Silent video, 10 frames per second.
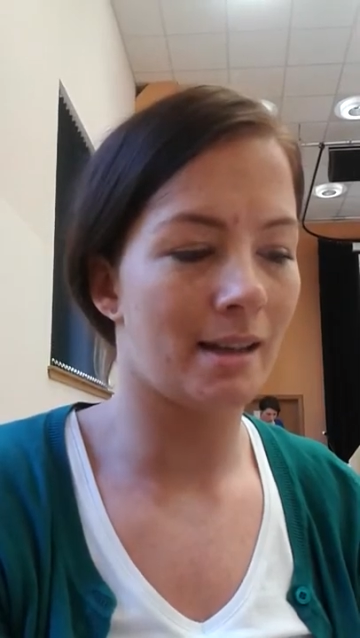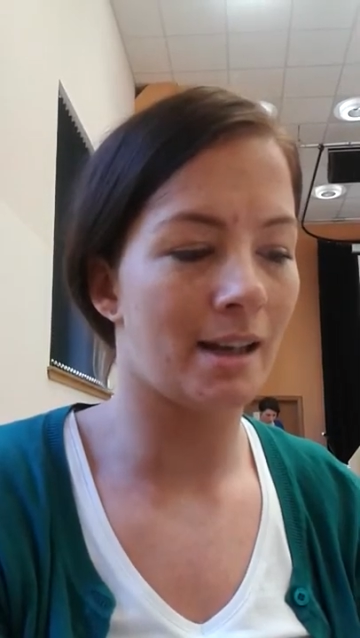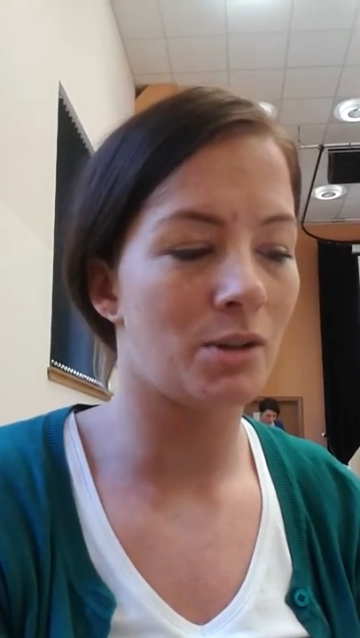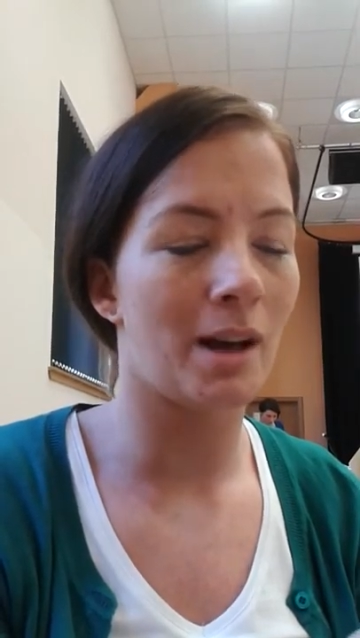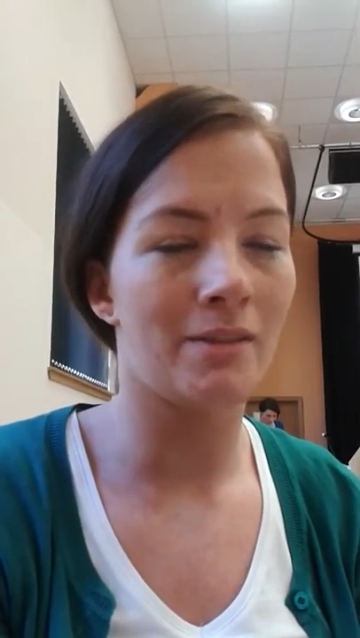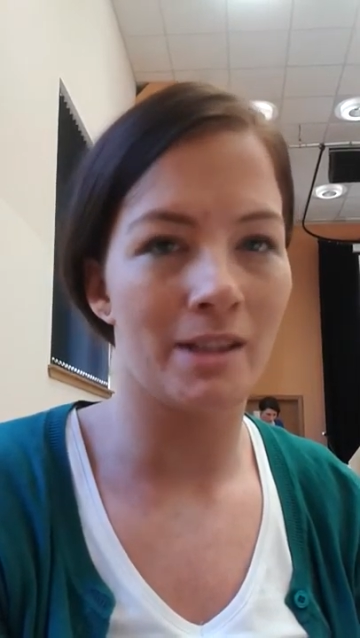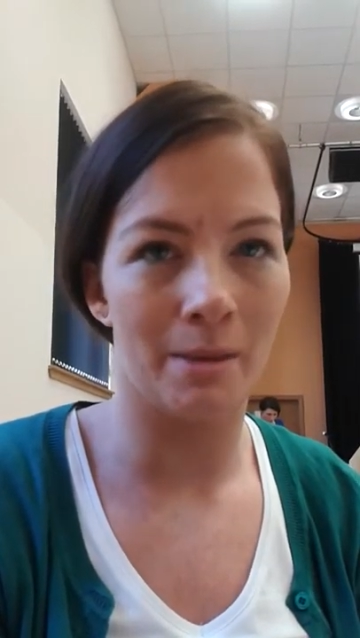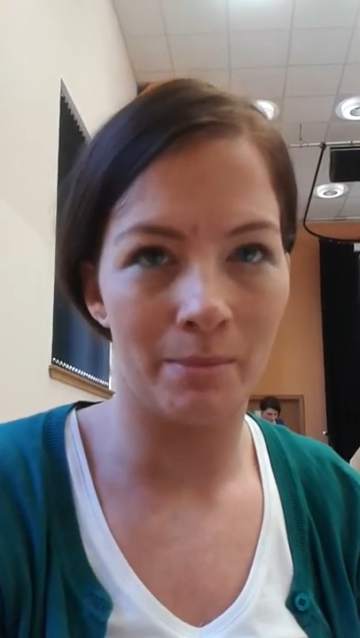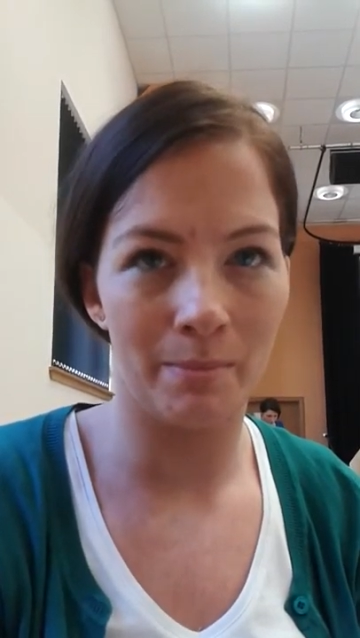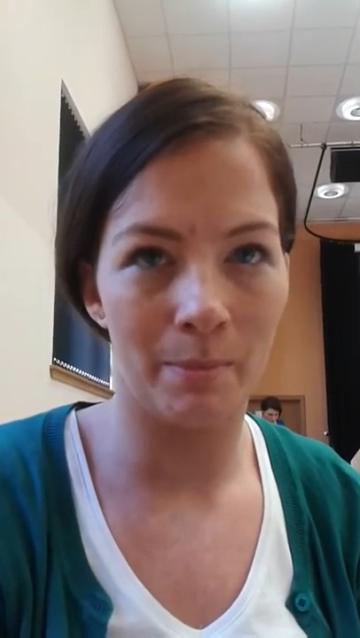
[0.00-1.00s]
I do have to
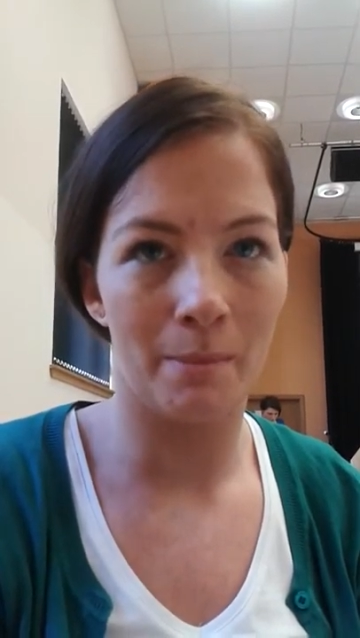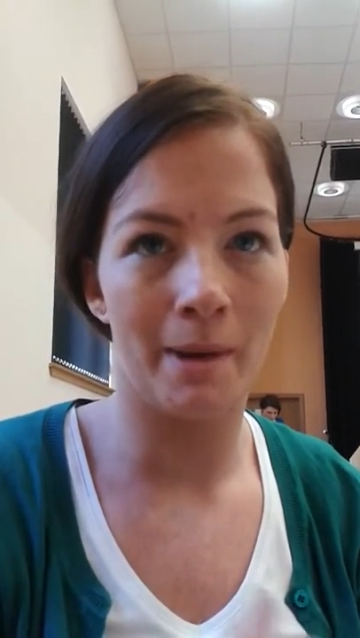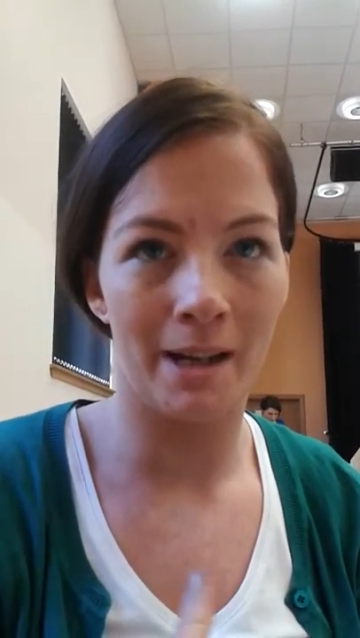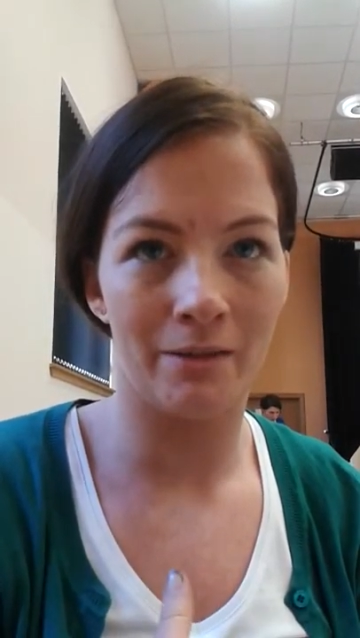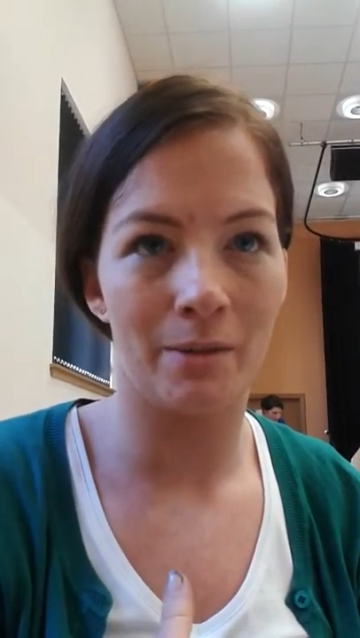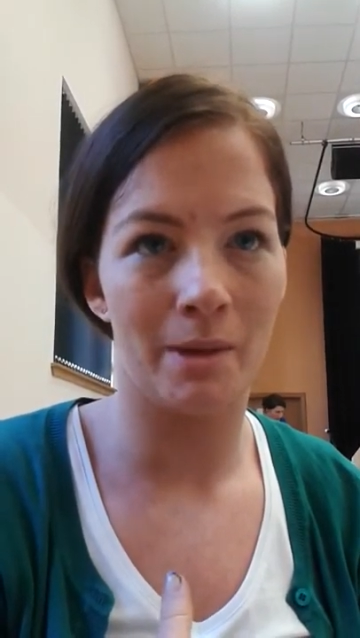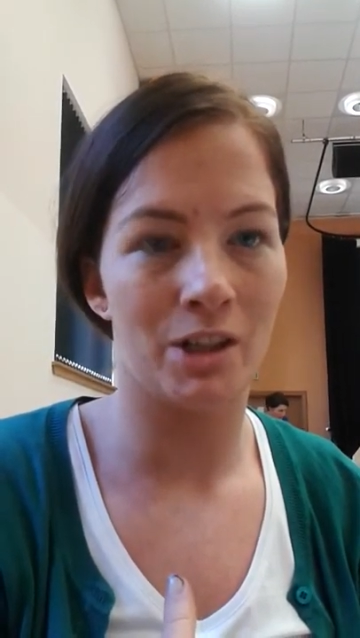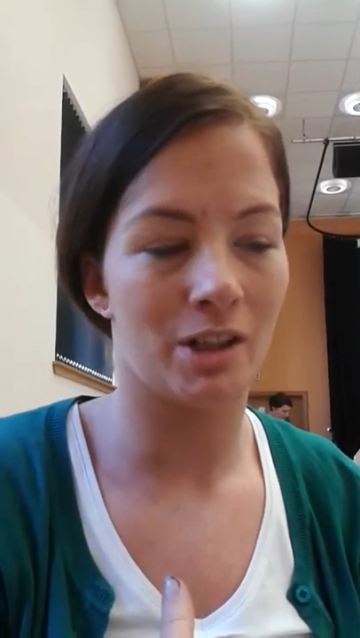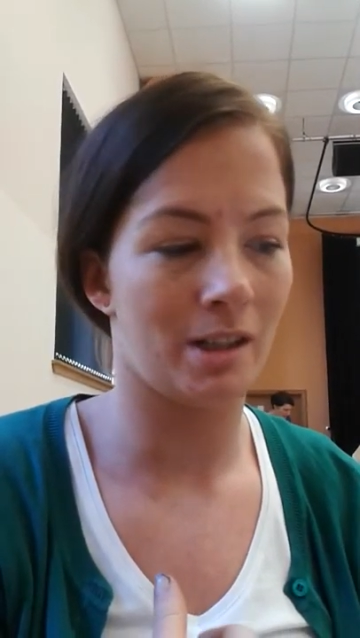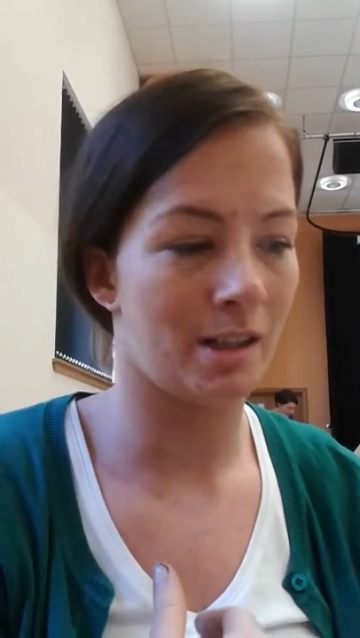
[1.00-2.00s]
put my
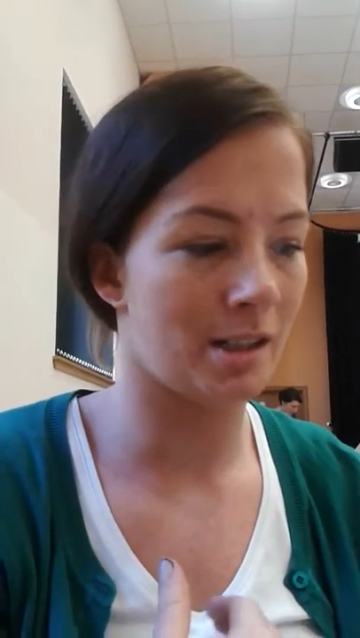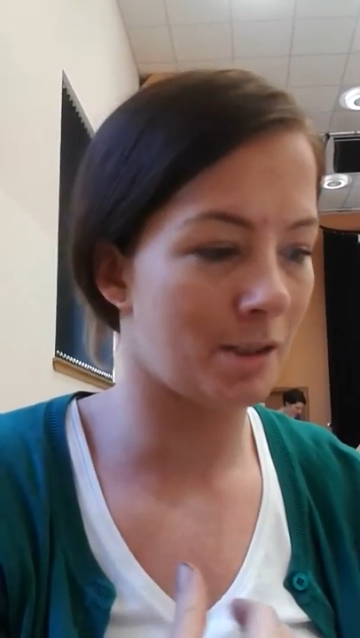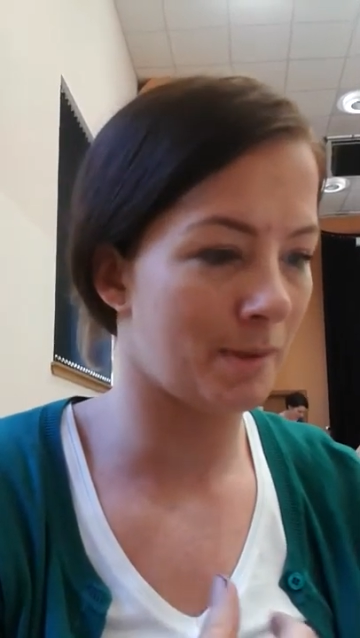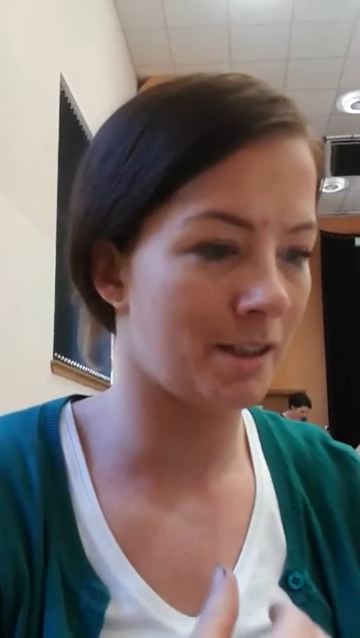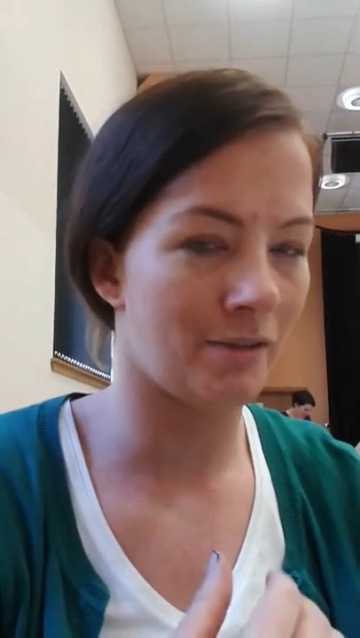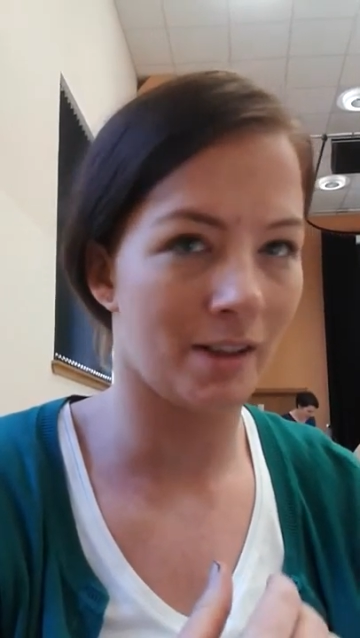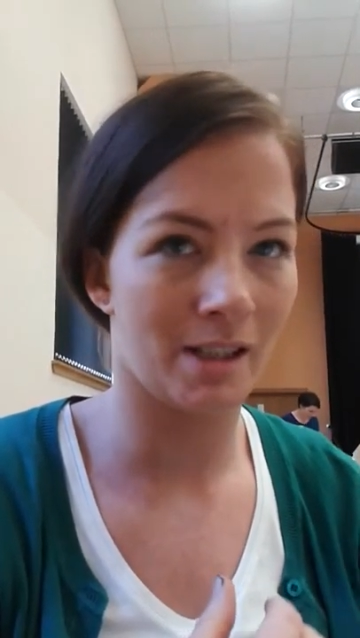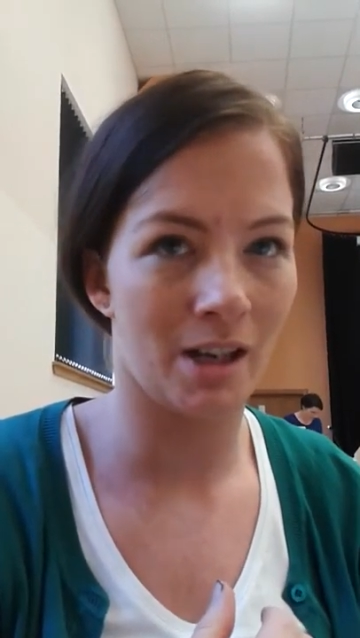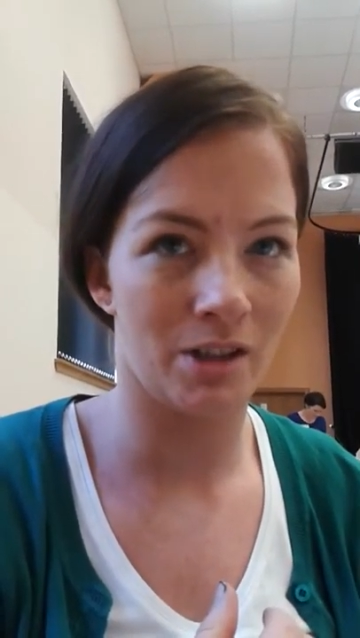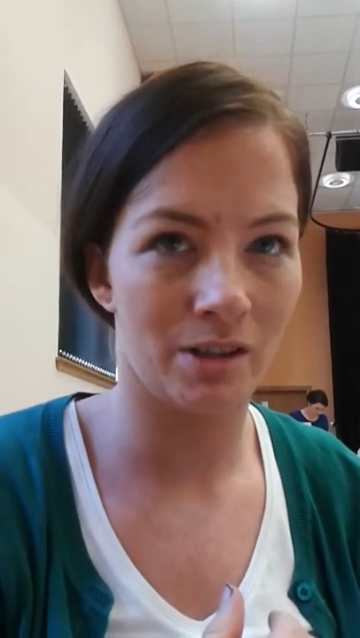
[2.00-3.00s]
information into specific
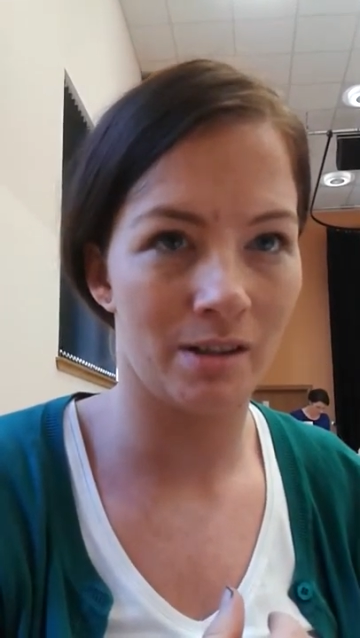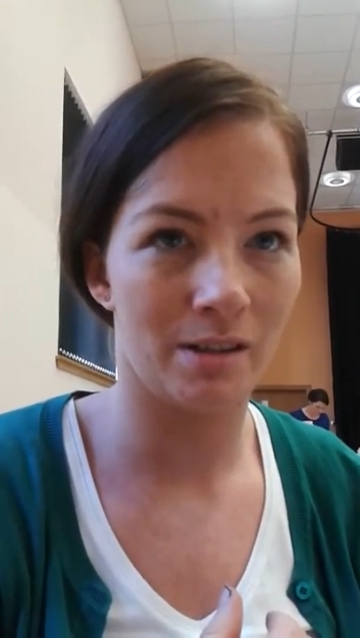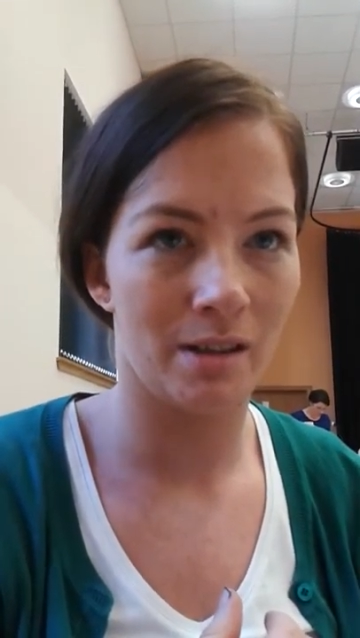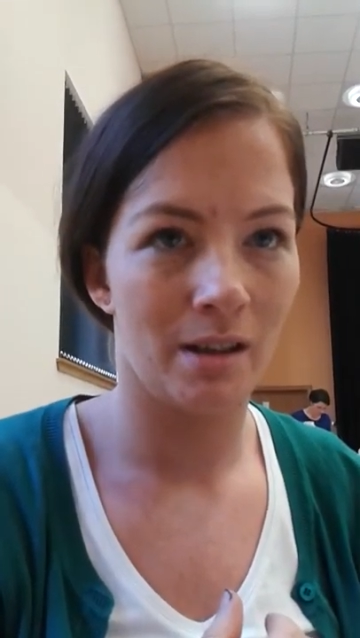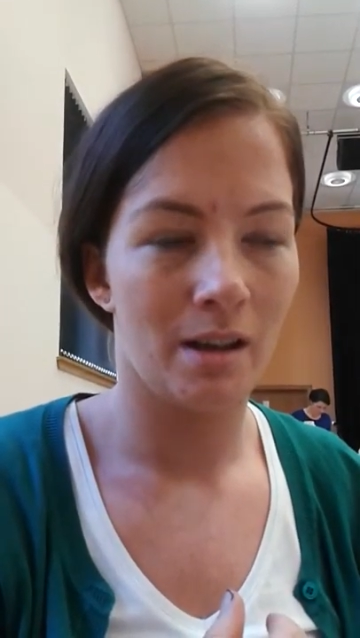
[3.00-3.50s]
sections,